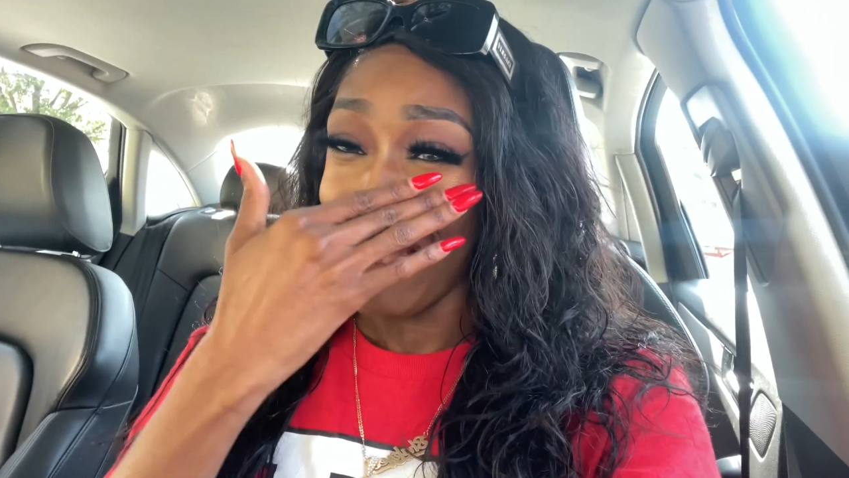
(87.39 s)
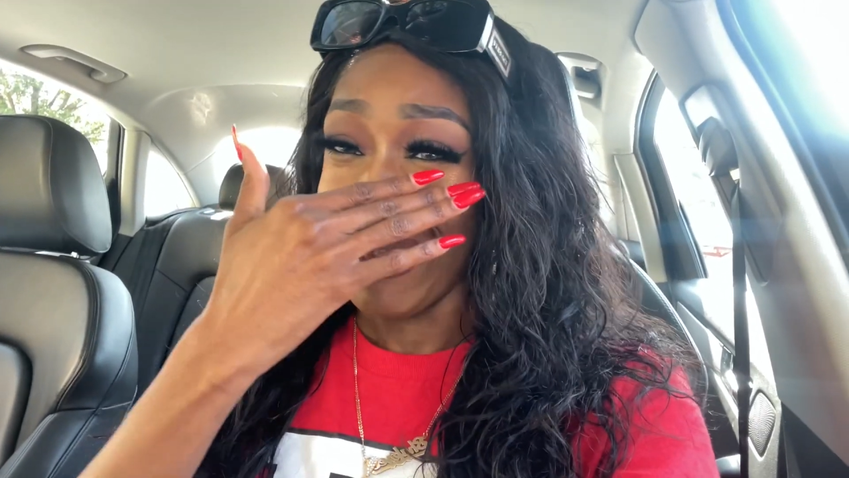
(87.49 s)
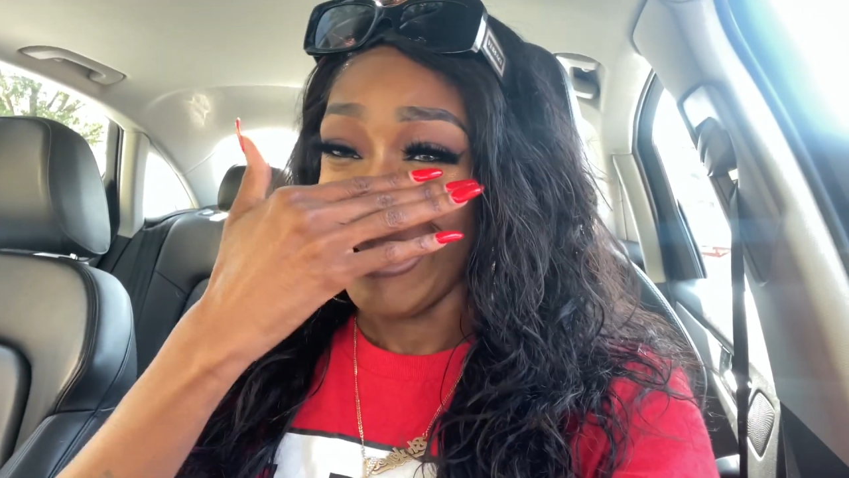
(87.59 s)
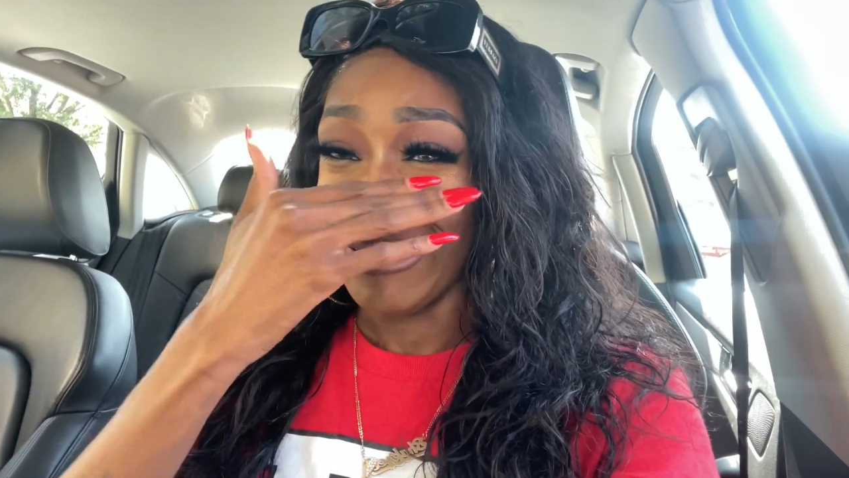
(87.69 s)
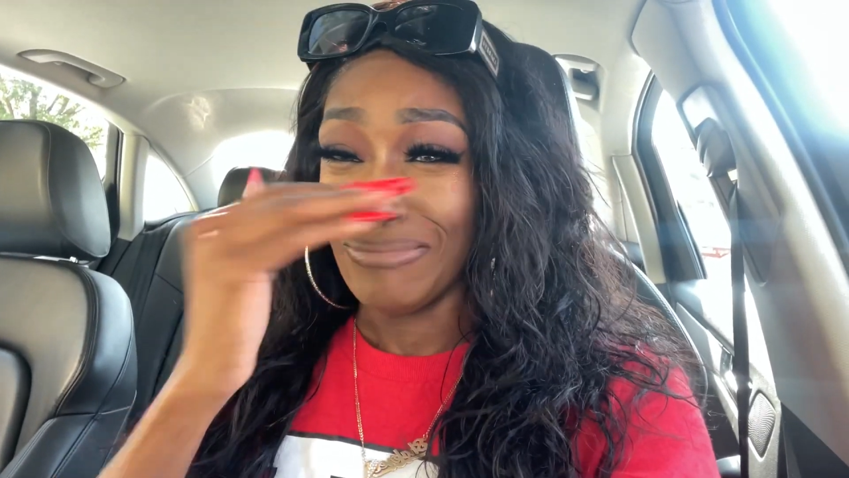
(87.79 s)

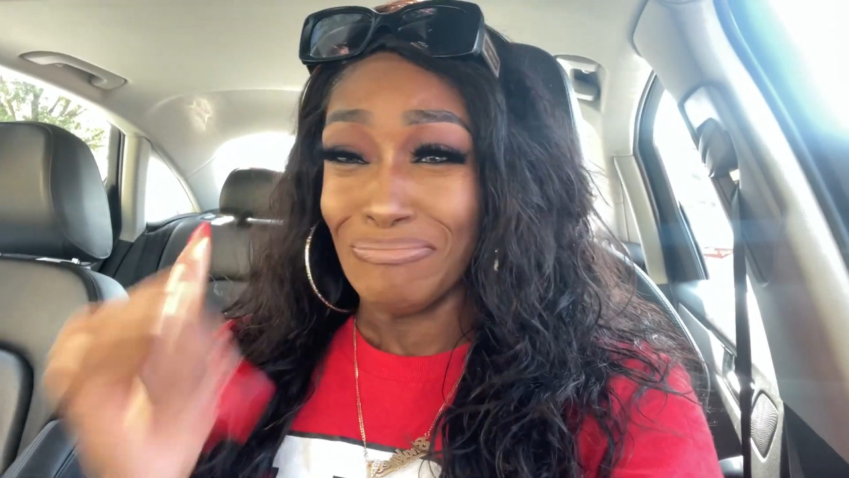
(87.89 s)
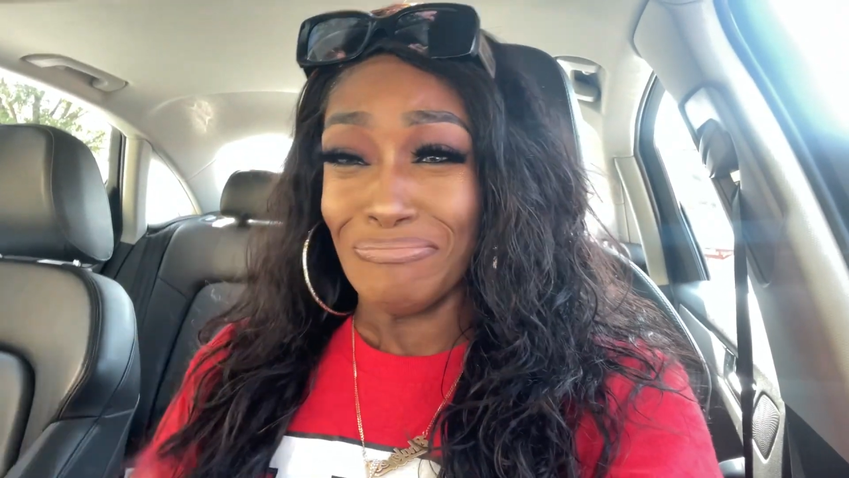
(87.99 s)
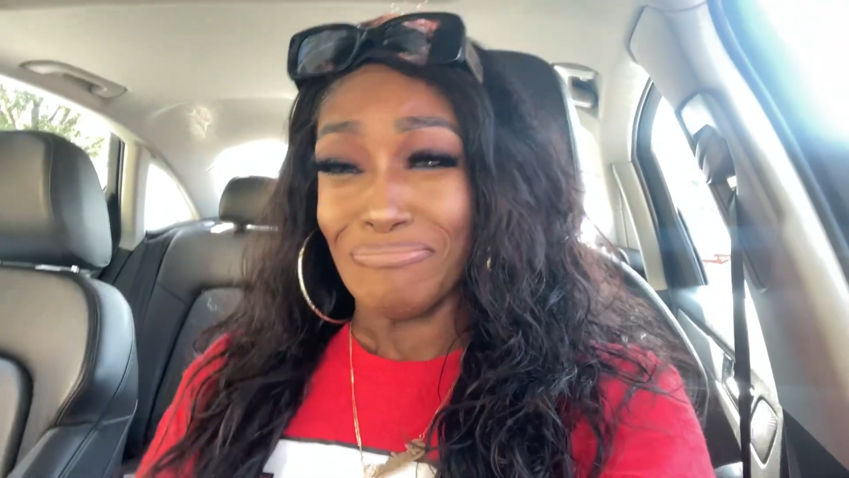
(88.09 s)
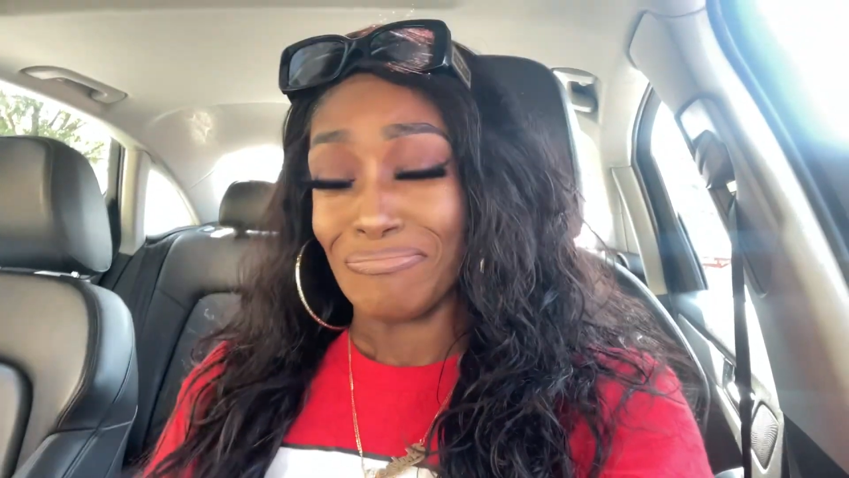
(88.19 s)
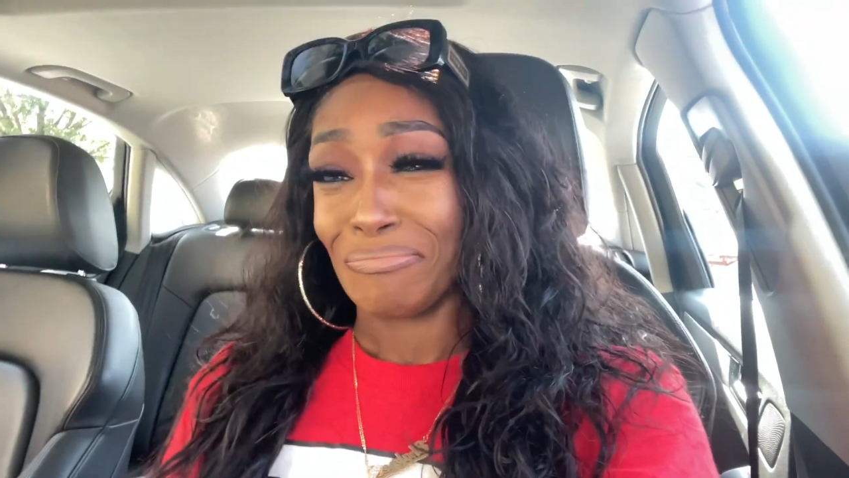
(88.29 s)

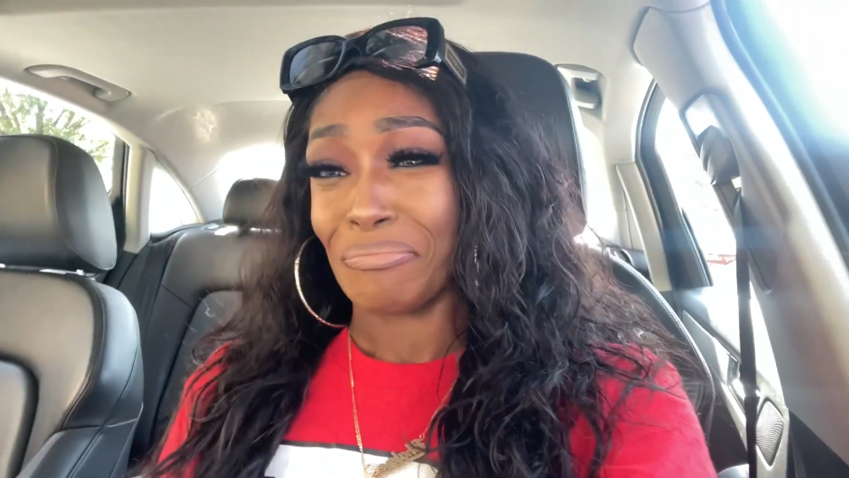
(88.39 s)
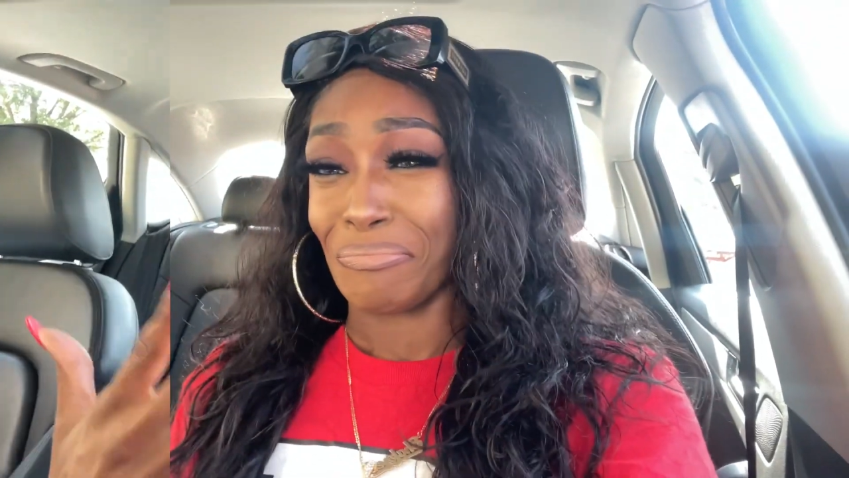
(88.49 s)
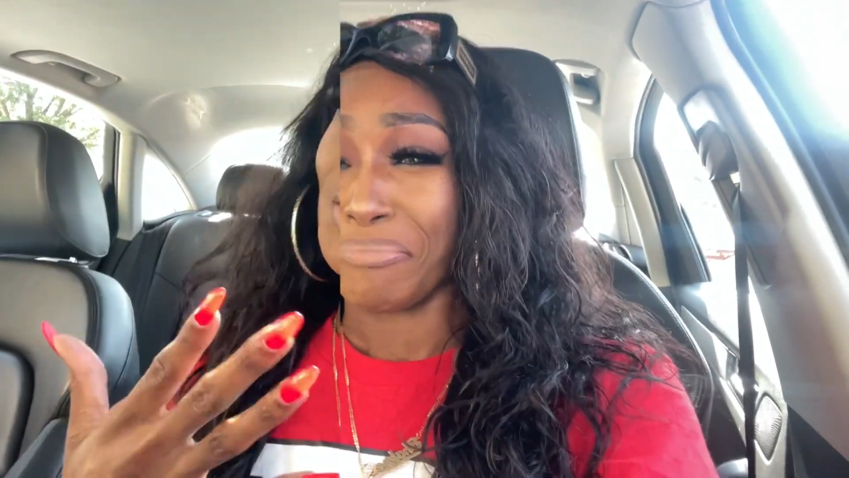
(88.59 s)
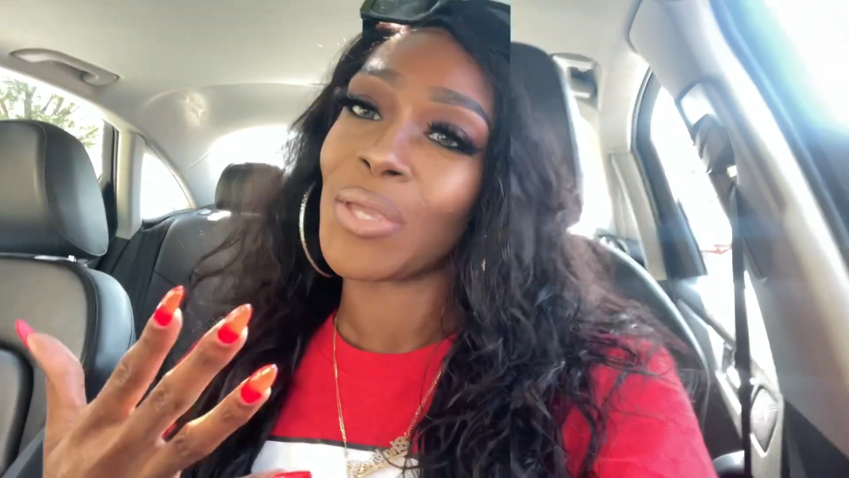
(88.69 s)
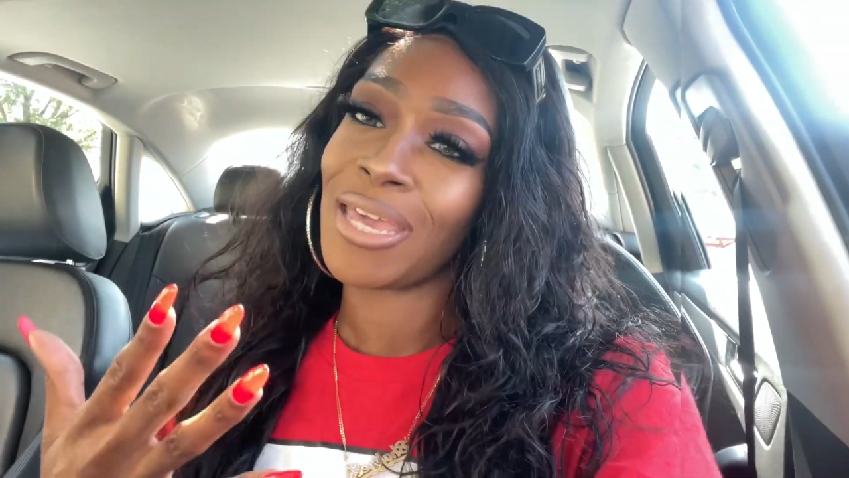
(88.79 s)

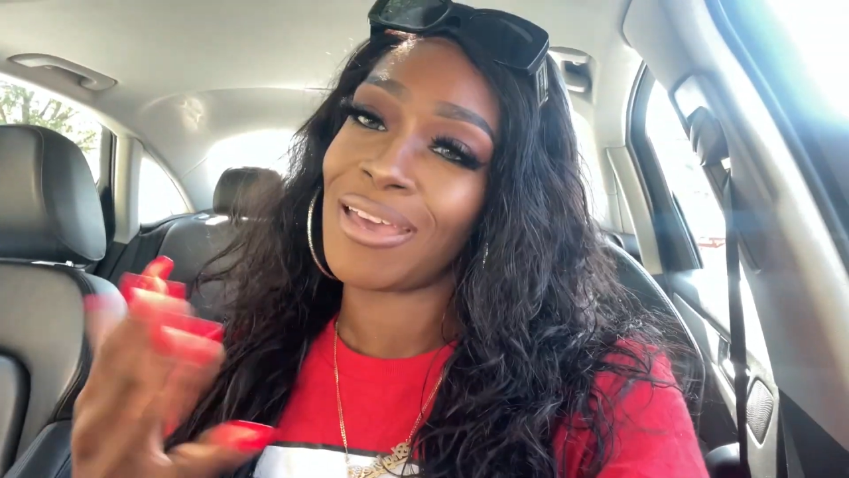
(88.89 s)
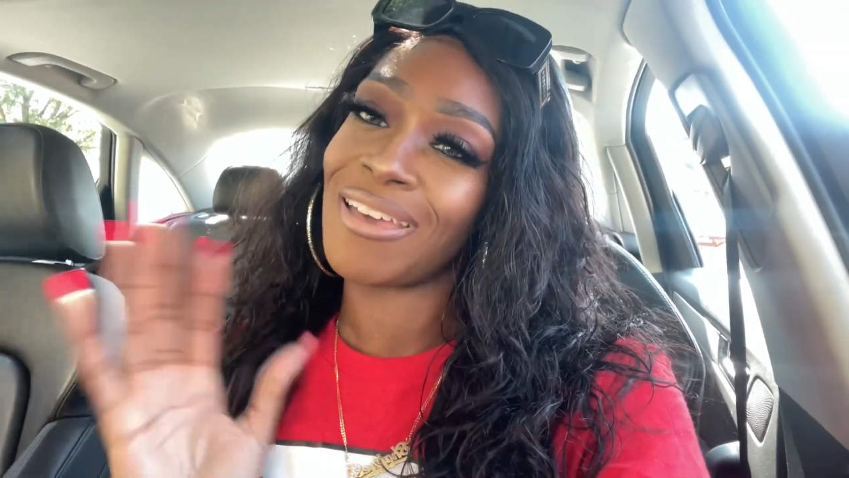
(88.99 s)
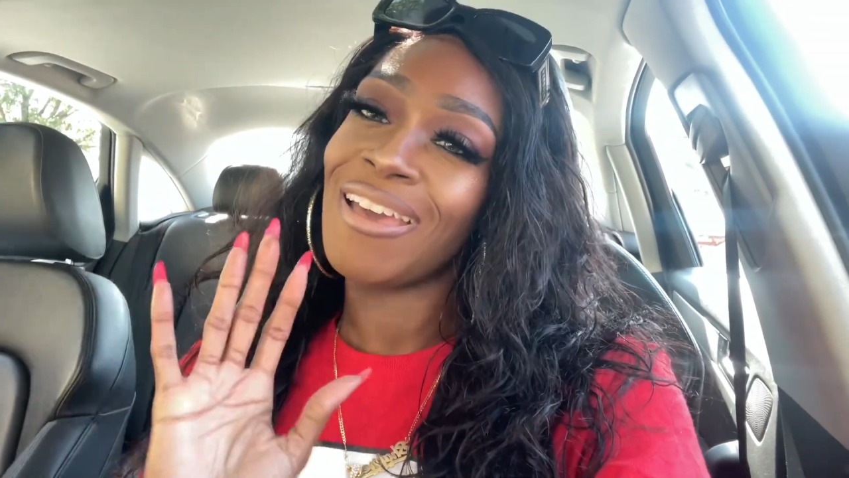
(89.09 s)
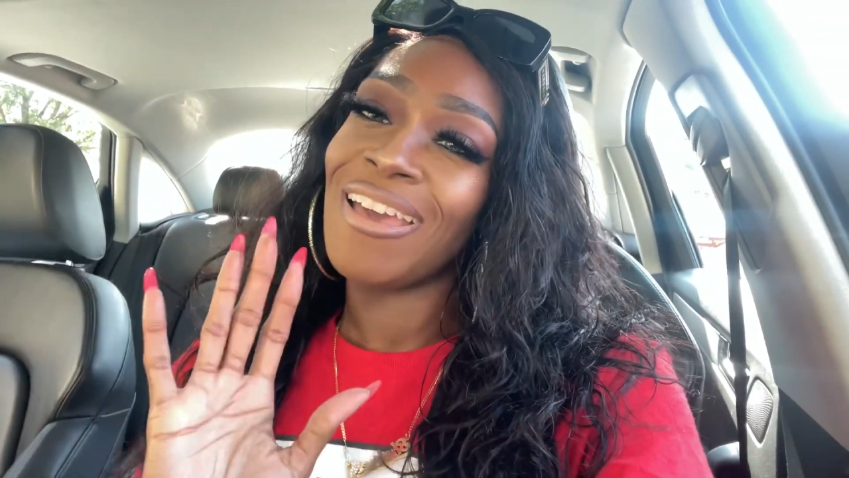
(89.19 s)
me so yeah